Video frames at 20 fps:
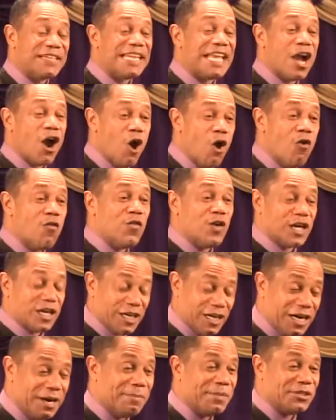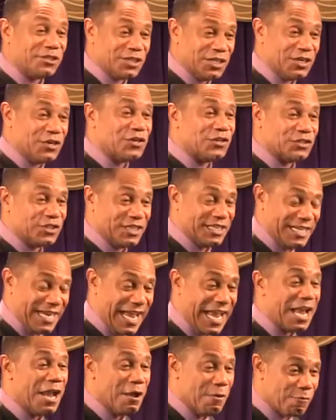any overcomers in here
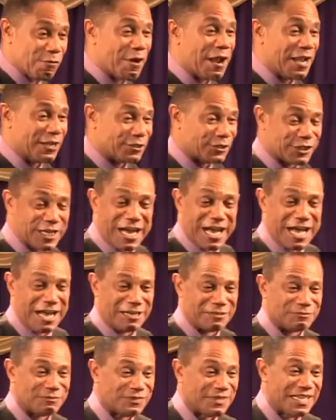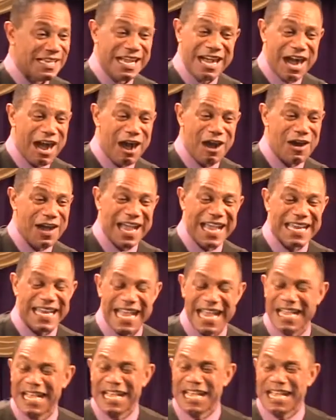today? Praise God. Oh,